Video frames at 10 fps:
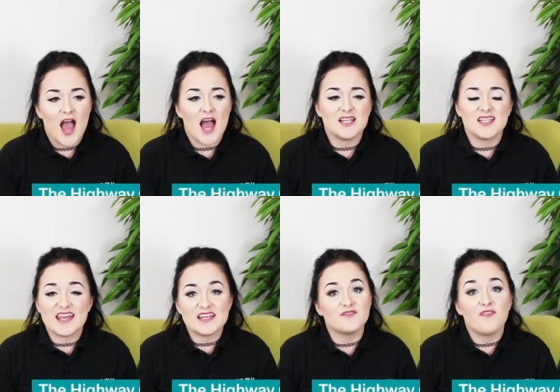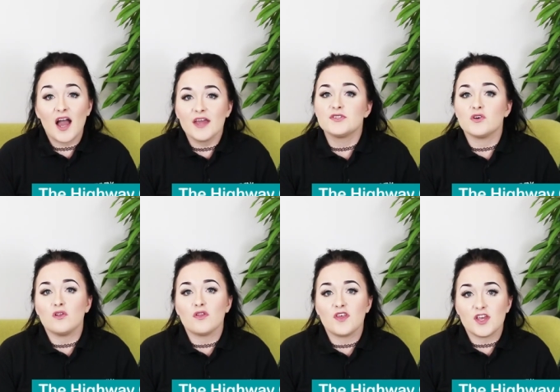and it is
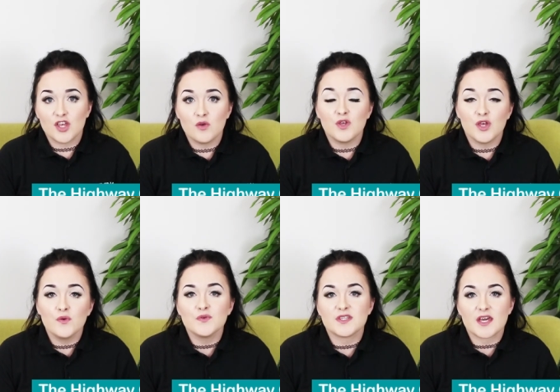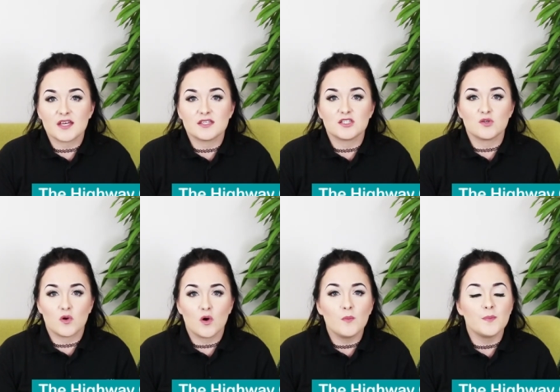vital that you use this to
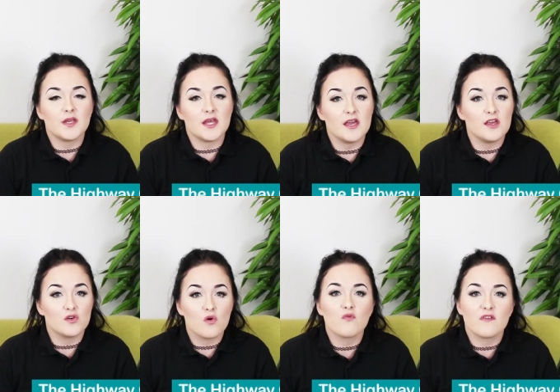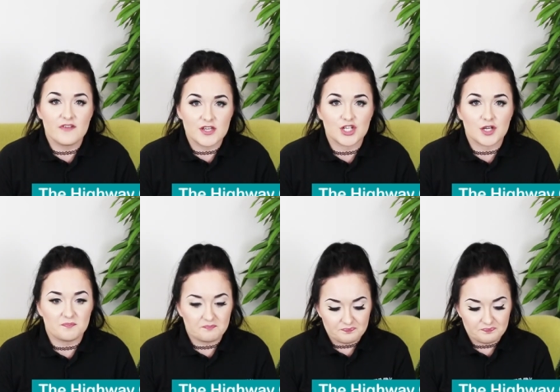accompany your revision.